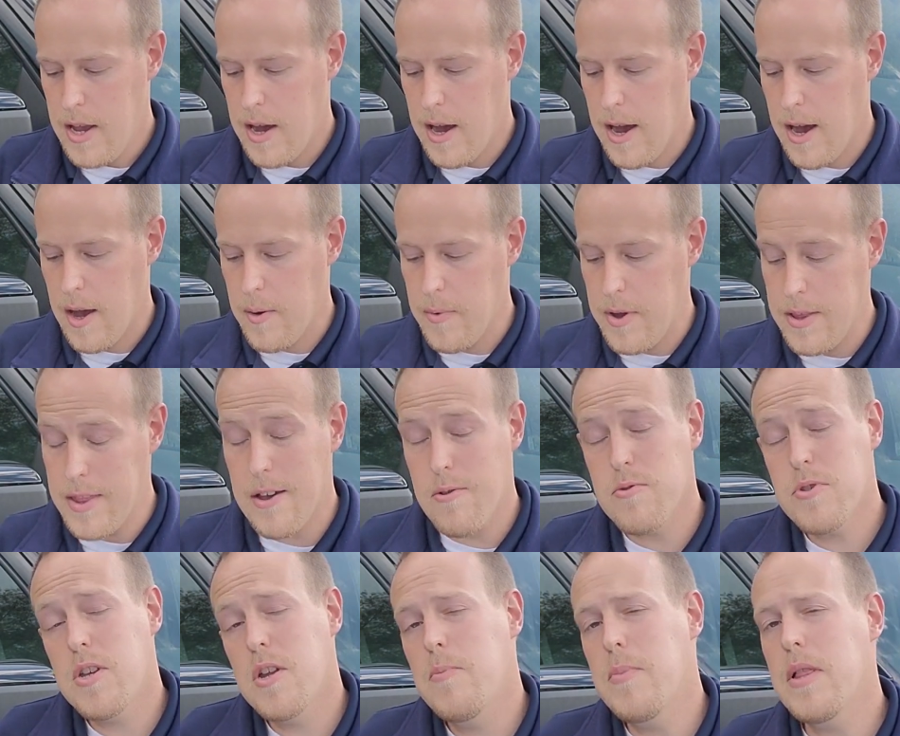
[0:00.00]
And that
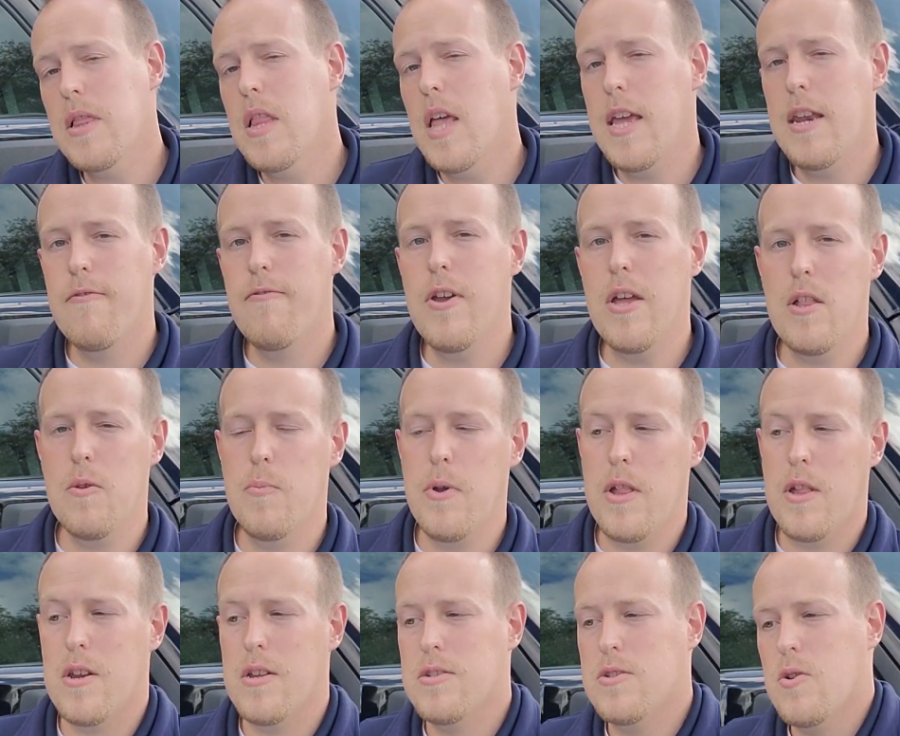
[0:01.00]
one's going to be late
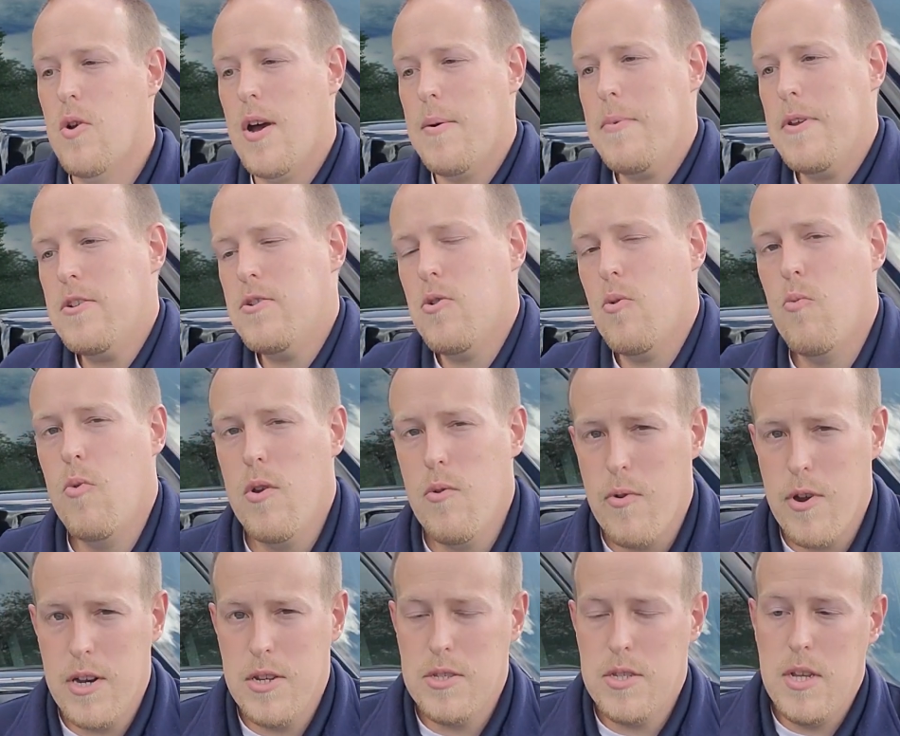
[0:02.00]
availability. So I'm not sure when
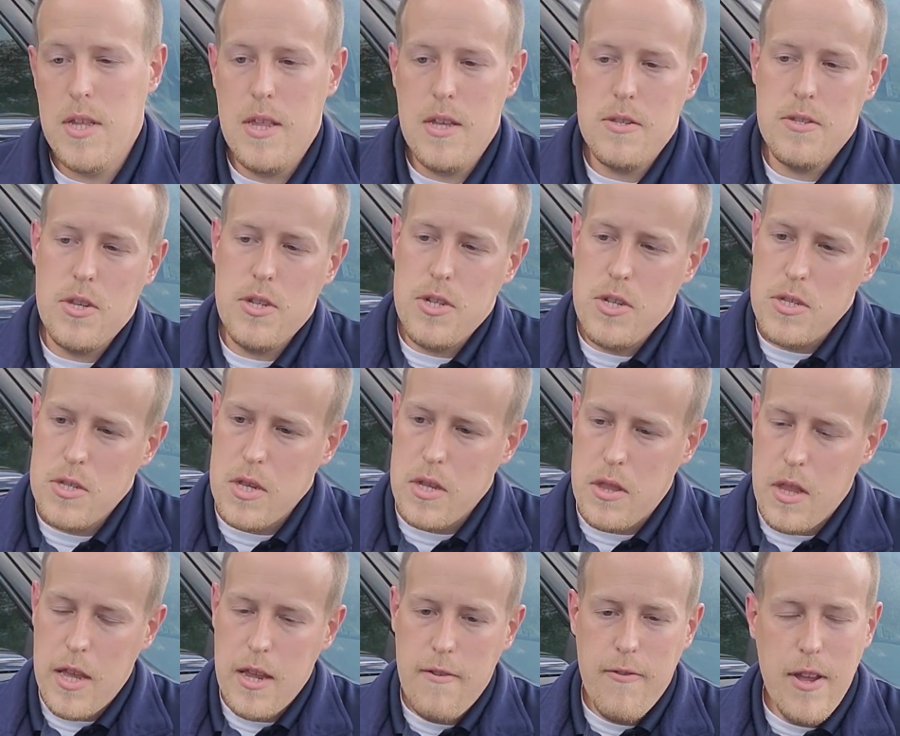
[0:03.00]
we're going to see this. They just said
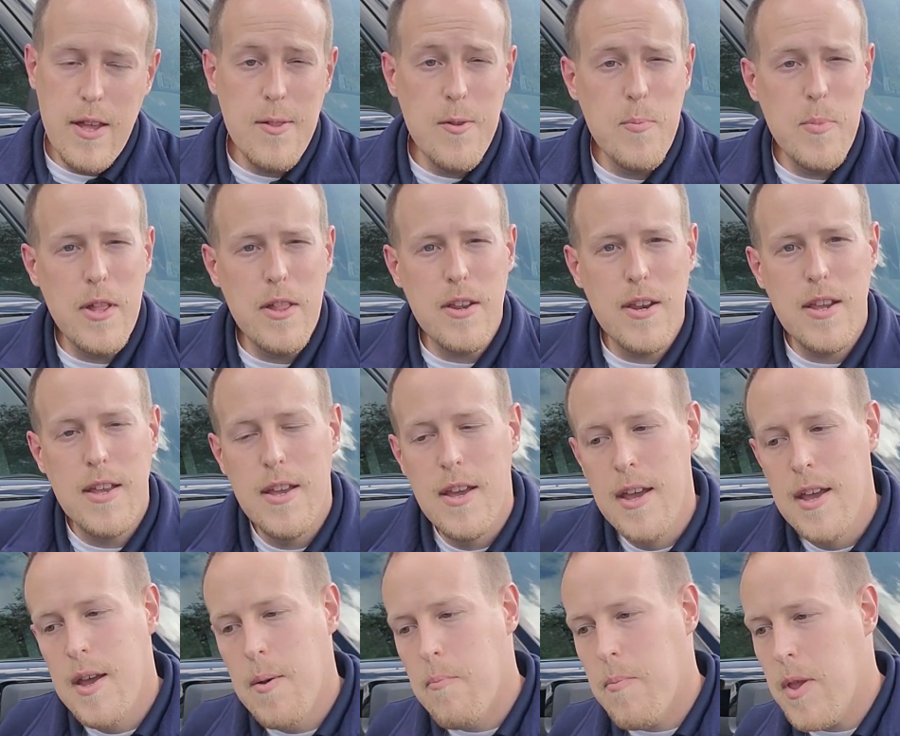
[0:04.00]
late availability,
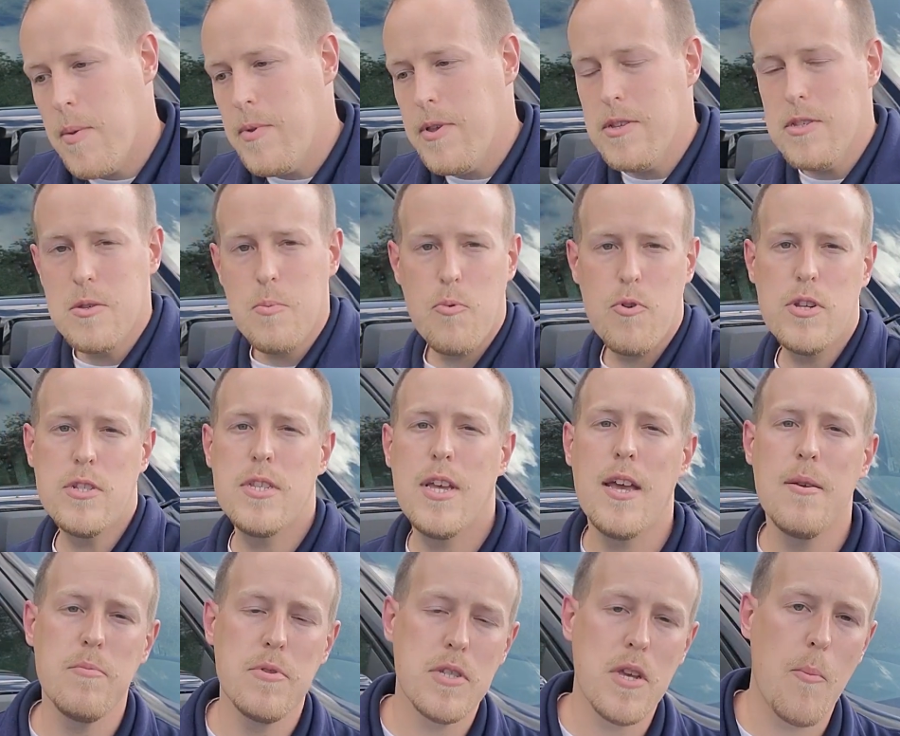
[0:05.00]
maybe in
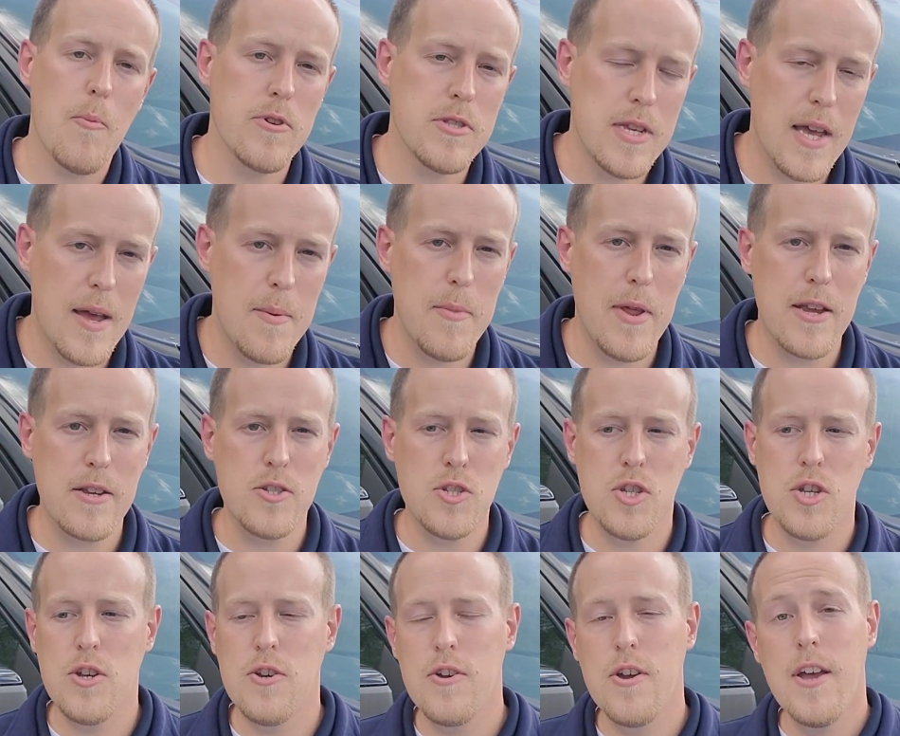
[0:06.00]
springtime, summertime
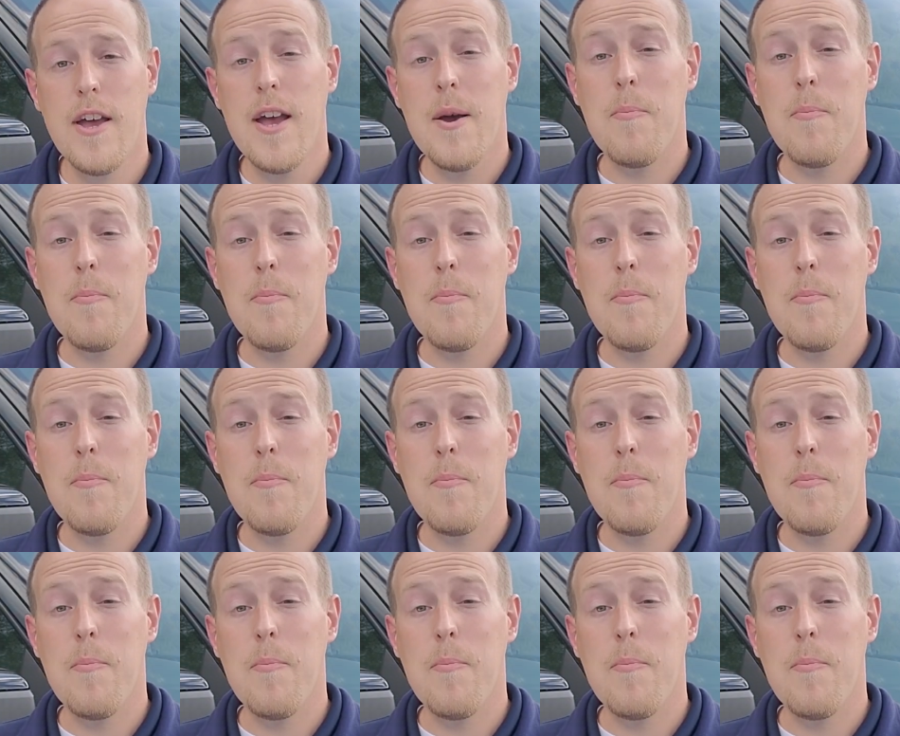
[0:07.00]
next year.